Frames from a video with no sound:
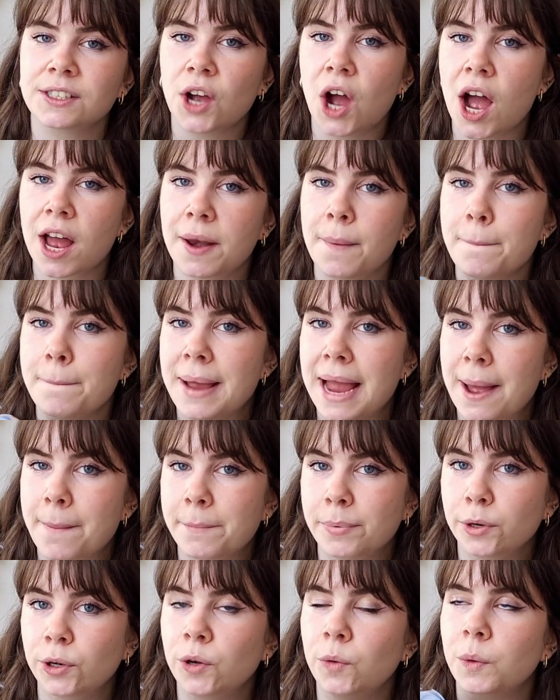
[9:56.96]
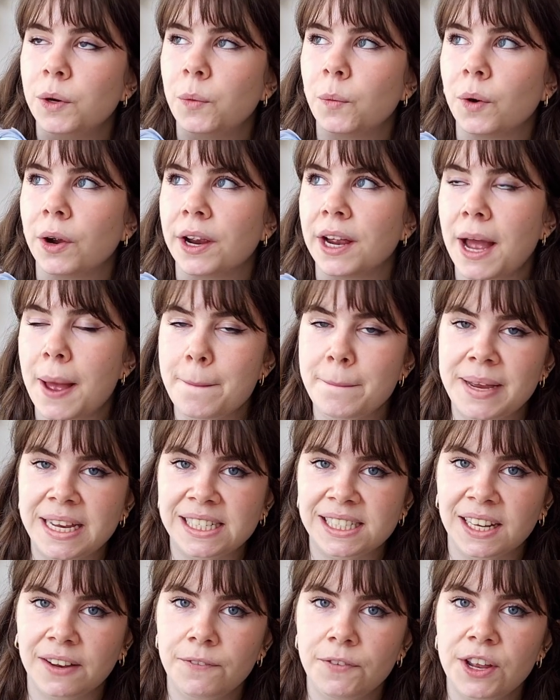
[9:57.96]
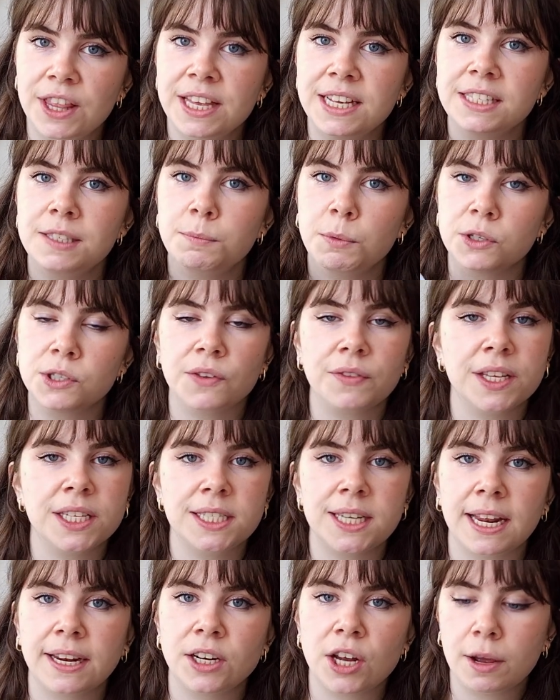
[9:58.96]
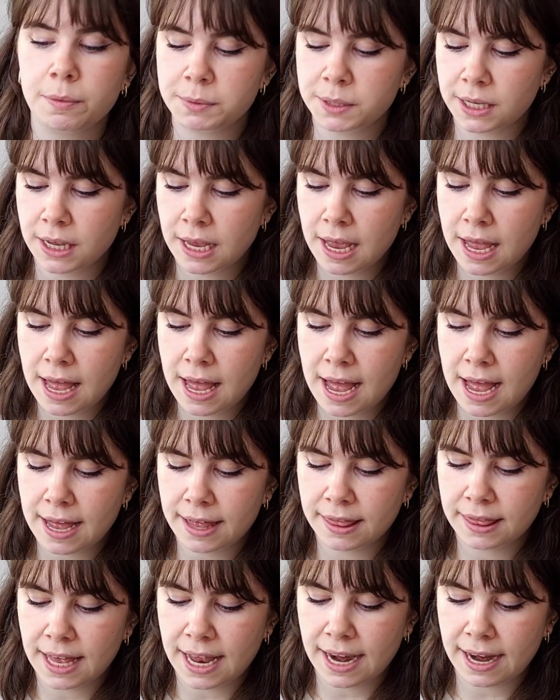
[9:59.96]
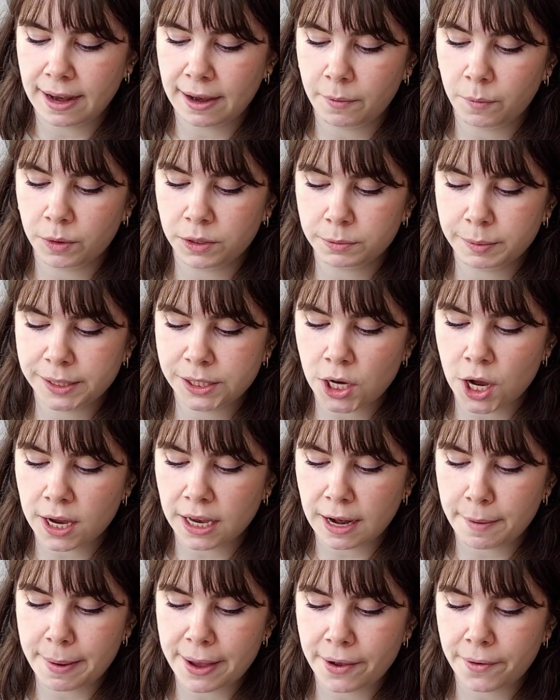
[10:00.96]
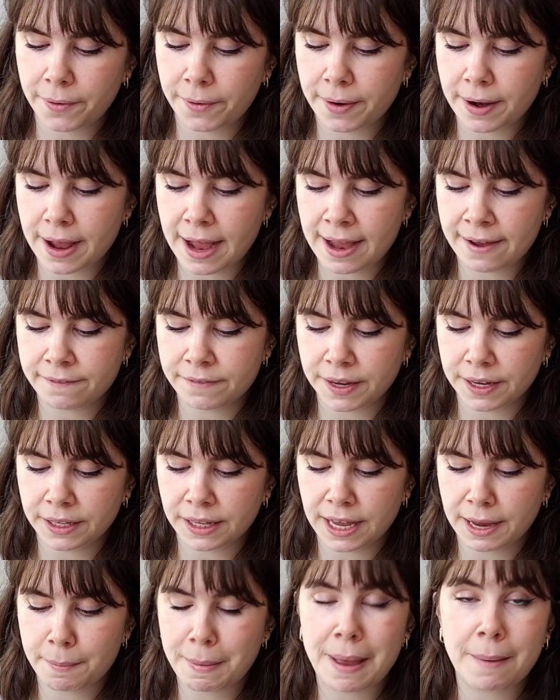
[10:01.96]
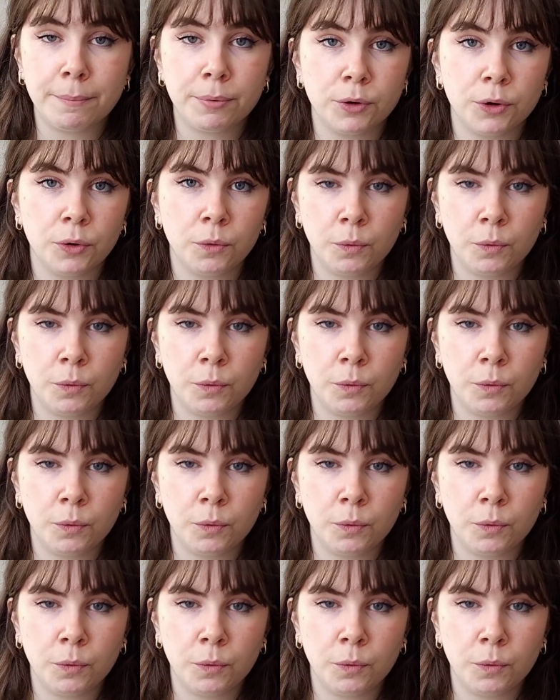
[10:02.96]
cotton bamboo would work amazing for this. Most of these tank tops that I will be talking about, I feel like bamboo